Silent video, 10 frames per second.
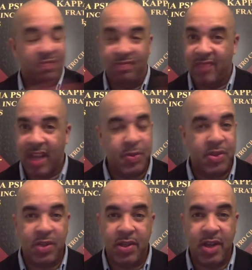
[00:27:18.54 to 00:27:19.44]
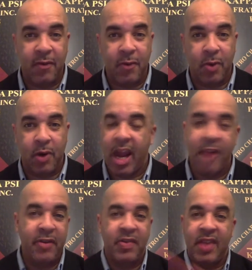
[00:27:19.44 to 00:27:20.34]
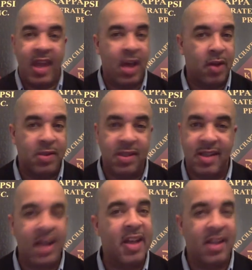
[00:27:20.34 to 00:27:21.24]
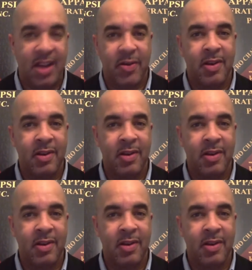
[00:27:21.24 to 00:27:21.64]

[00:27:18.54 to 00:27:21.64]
That's what you're there for. Everything else is secondary.